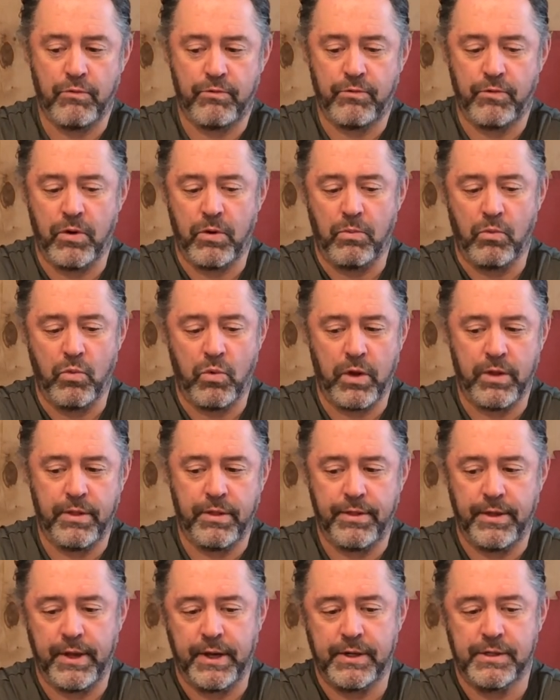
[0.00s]
from one
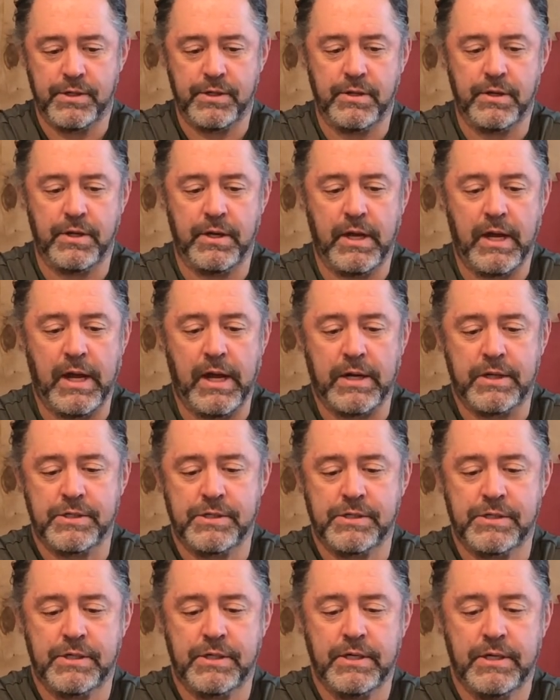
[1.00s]
thing to the
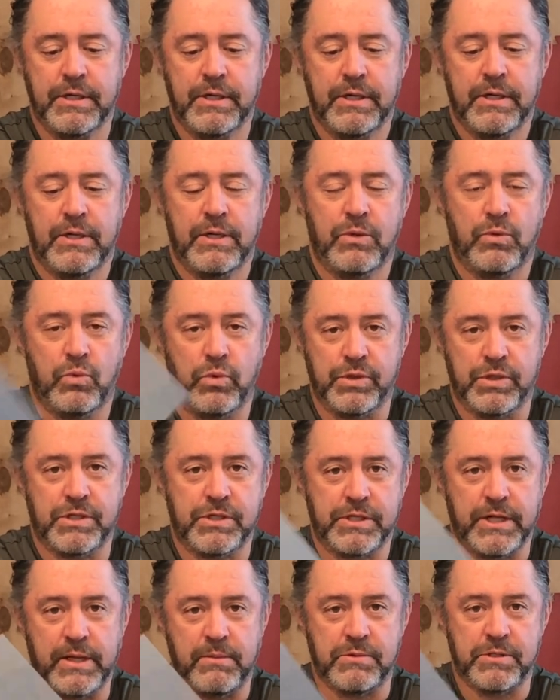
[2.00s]
next with the
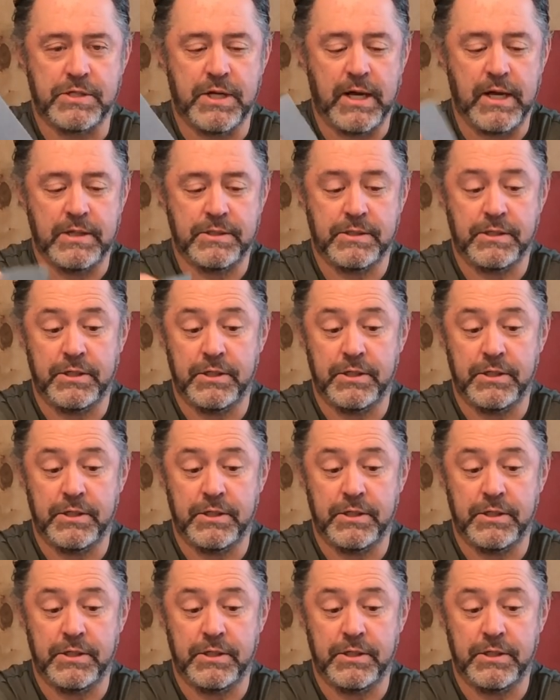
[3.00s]
same size.